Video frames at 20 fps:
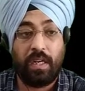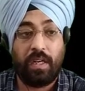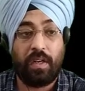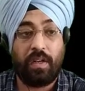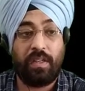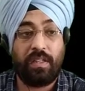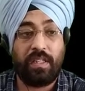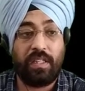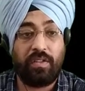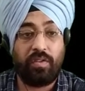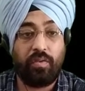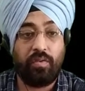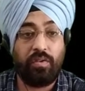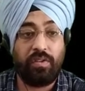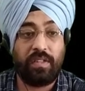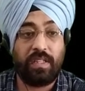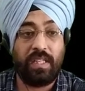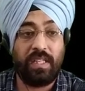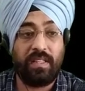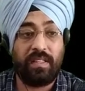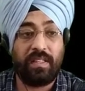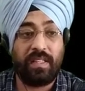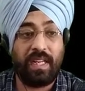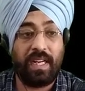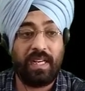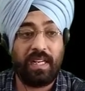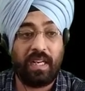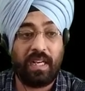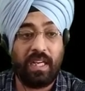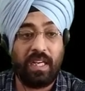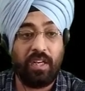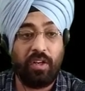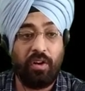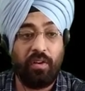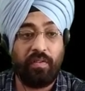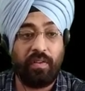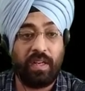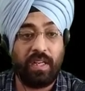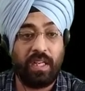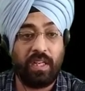Now this rule says that ring
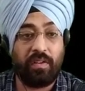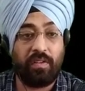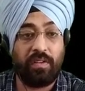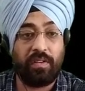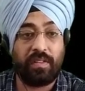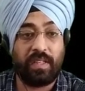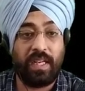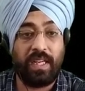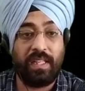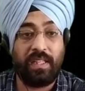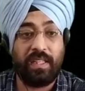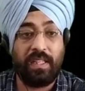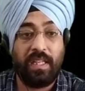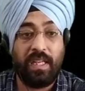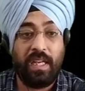of unequal size,